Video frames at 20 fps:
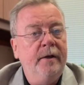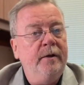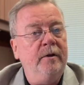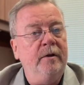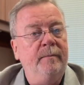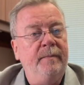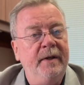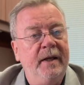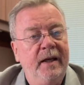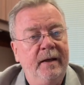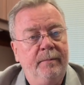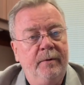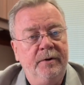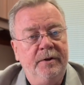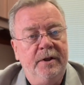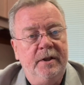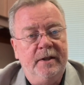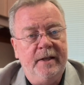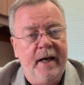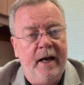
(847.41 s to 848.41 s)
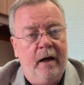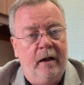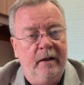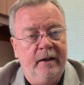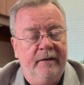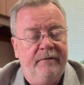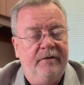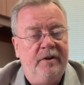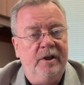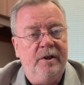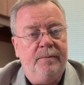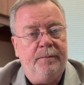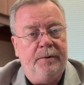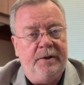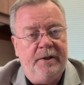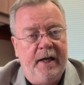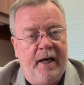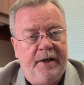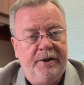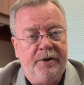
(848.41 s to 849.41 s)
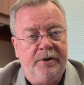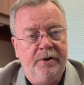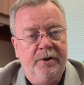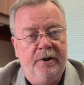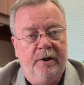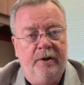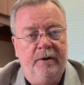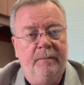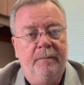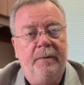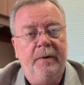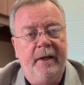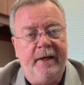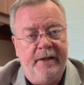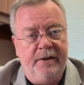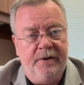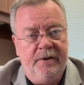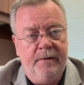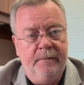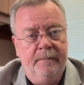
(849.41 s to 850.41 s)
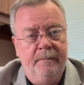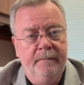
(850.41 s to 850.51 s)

you'd be able to tell if these protections are in place.